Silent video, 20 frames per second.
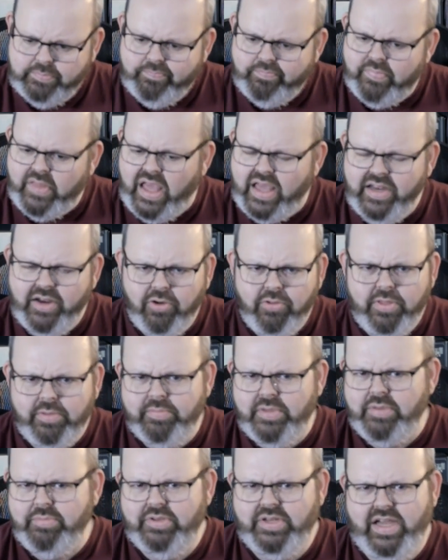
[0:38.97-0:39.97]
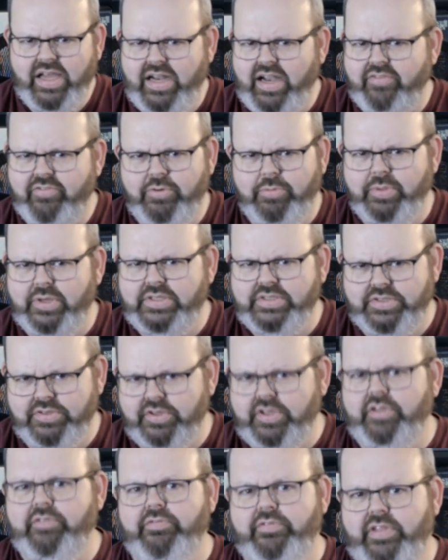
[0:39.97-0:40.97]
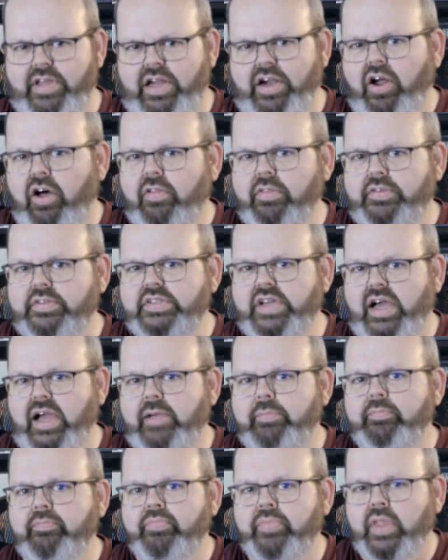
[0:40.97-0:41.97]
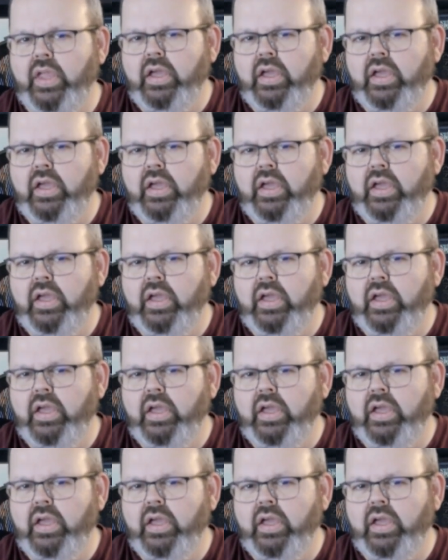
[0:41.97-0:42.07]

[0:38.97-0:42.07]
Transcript: I know that maybe not everybody's looking for that all the time.